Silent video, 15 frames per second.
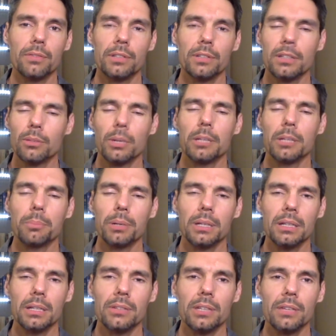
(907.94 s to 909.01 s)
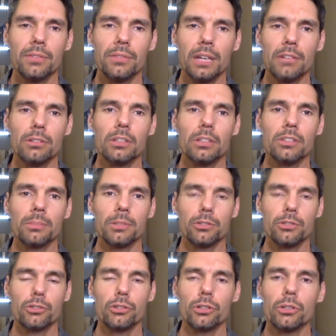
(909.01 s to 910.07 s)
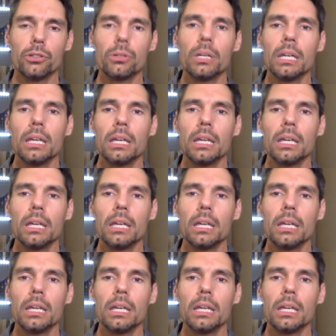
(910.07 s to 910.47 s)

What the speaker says: Another way to put it is that if naturalism is true,